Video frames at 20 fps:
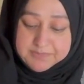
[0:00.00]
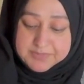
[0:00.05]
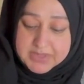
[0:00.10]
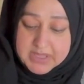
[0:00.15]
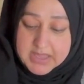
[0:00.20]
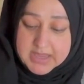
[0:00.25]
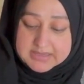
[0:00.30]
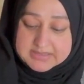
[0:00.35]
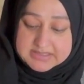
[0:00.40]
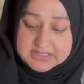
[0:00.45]

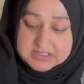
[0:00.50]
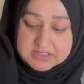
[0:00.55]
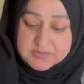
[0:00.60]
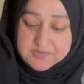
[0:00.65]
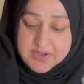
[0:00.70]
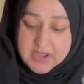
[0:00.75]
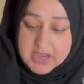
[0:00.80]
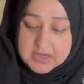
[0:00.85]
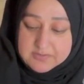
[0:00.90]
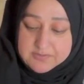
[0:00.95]
excess
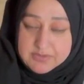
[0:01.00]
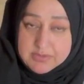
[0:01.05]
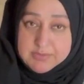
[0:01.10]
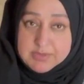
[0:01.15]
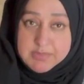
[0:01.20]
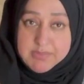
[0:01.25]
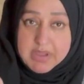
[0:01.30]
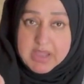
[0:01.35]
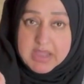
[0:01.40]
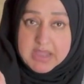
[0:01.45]
fat from the
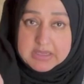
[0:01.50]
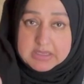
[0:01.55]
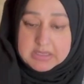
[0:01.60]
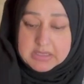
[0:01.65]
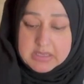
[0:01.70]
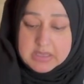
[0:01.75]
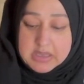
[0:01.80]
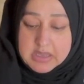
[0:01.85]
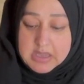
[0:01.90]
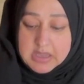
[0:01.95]
back.
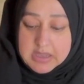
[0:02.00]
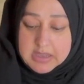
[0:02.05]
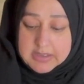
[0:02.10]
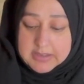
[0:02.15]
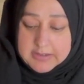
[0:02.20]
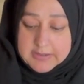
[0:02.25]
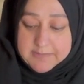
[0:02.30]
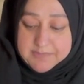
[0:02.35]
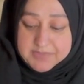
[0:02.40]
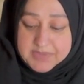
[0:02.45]

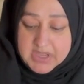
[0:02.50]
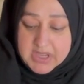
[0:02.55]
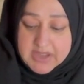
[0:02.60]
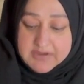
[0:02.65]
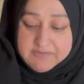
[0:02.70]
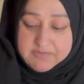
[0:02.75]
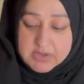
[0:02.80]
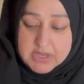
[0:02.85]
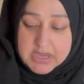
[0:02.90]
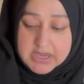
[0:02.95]

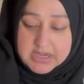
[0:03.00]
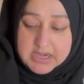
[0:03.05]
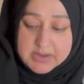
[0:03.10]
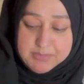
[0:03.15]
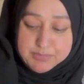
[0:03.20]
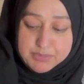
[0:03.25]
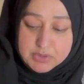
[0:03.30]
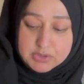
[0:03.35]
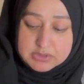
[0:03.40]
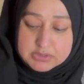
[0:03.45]
I
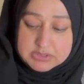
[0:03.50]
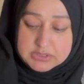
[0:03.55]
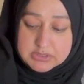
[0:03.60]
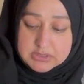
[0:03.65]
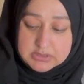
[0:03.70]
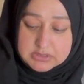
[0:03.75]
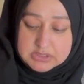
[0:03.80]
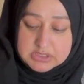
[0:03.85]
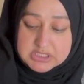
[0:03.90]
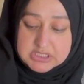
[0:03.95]
put
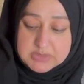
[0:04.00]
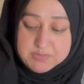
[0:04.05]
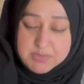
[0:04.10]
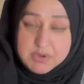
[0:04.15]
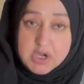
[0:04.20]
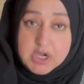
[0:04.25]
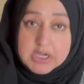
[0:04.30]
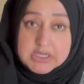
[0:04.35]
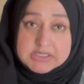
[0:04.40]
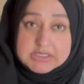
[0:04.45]
deep
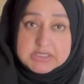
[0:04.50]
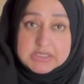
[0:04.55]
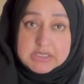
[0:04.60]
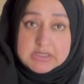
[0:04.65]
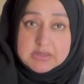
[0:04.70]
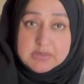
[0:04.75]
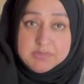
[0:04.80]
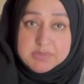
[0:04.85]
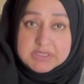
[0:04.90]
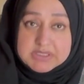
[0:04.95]
cuts in
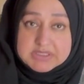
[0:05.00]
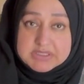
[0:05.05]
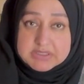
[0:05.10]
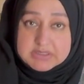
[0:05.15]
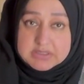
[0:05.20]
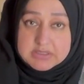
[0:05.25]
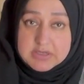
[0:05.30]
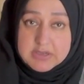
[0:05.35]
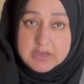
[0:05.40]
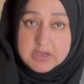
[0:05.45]
the
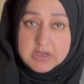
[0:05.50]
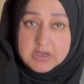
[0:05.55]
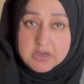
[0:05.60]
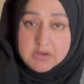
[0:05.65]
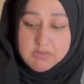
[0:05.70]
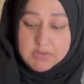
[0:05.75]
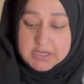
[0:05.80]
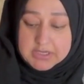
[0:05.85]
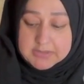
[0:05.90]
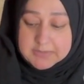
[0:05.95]
pieces,
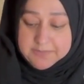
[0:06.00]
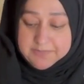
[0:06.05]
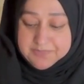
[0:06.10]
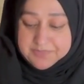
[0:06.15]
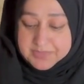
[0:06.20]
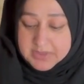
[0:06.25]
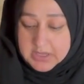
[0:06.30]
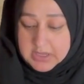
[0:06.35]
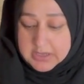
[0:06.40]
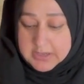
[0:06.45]
right?
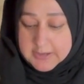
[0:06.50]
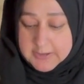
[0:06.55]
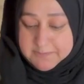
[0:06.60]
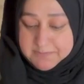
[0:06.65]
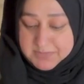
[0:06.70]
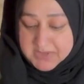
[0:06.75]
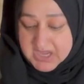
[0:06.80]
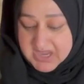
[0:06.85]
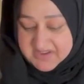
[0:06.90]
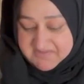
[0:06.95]

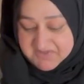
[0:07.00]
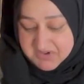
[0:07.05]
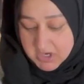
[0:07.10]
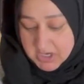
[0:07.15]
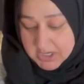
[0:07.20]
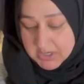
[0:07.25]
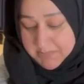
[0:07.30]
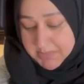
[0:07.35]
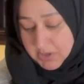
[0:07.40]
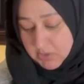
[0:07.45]
I've
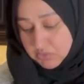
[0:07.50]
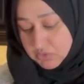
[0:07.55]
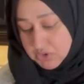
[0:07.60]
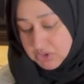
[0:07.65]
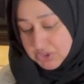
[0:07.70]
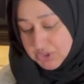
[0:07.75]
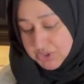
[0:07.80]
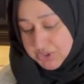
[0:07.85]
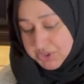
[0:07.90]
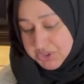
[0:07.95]
got
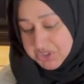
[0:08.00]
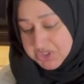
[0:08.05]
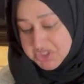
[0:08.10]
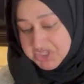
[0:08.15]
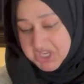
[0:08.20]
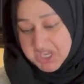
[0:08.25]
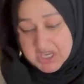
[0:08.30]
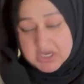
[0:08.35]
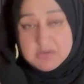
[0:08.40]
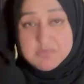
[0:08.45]
about
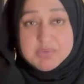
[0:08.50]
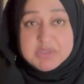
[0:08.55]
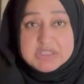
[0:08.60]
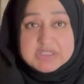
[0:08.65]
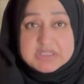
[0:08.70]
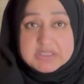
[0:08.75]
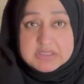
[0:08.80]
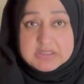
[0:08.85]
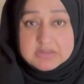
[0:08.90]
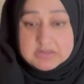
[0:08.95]
10
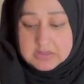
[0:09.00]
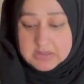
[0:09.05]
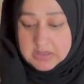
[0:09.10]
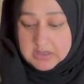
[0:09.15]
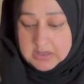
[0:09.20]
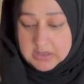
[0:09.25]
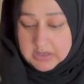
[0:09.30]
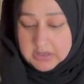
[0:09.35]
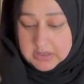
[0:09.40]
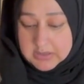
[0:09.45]
pieces,
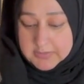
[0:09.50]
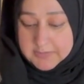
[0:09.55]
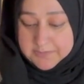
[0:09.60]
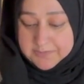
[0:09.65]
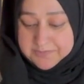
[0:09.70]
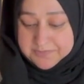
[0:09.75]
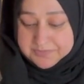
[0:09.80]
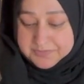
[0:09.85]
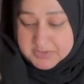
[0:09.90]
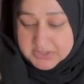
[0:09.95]

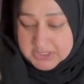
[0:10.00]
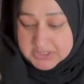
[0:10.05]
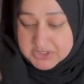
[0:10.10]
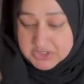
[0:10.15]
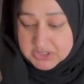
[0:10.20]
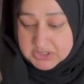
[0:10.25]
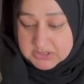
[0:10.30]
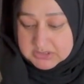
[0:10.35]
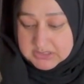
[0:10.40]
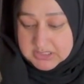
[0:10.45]
10
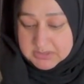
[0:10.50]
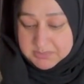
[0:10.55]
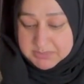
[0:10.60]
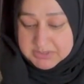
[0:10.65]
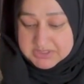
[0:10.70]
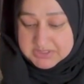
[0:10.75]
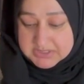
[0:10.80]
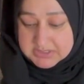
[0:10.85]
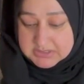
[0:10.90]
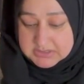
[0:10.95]
chicken leg
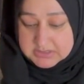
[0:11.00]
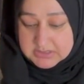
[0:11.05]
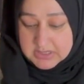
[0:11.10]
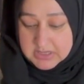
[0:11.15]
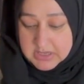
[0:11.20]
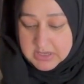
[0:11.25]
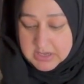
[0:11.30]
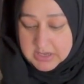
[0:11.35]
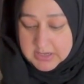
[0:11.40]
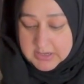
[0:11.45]
pieces.
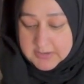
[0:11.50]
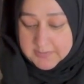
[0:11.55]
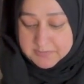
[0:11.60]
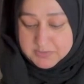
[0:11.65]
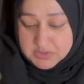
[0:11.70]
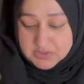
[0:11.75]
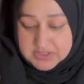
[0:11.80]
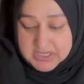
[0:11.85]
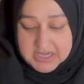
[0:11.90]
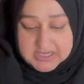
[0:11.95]

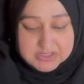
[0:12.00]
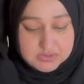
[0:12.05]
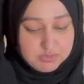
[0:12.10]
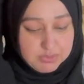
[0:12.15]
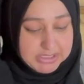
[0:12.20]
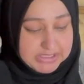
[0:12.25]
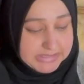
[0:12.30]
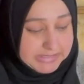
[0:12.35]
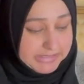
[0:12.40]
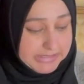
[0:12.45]
So that's
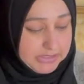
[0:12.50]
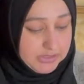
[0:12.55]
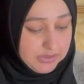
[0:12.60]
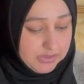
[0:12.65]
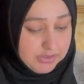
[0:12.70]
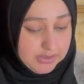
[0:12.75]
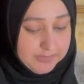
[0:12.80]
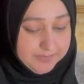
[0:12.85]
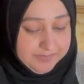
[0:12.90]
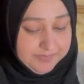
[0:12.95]
right
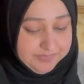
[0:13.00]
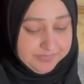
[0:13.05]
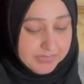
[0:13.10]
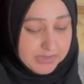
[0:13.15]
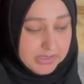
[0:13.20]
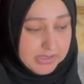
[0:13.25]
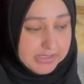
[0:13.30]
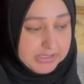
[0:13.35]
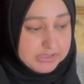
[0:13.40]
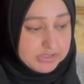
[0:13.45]
here.
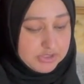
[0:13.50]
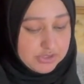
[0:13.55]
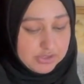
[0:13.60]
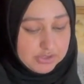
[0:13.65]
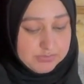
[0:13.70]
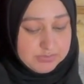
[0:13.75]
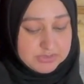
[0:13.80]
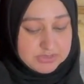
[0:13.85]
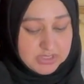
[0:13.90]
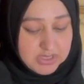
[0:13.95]
In
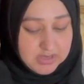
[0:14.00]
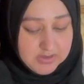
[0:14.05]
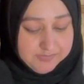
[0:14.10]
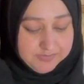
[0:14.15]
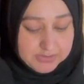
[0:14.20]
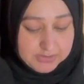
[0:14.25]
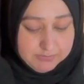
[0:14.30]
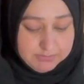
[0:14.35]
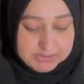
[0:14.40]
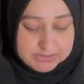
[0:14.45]
terms of
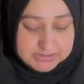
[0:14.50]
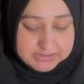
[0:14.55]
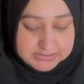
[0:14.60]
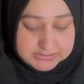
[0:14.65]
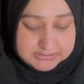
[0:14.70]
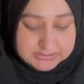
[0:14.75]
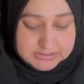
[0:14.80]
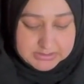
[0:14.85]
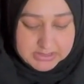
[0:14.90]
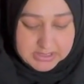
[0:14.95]

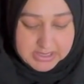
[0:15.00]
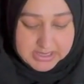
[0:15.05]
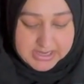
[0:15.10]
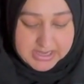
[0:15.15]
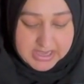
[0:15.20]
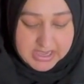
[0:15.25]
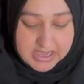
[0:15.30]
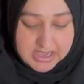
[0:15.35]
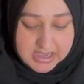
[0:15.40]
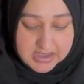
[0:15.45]
ingredients, I
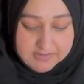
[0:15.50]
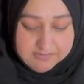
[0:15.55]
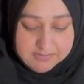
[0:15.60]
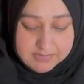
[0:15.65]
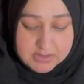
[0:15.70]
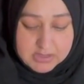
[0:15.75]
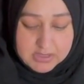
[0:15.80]
have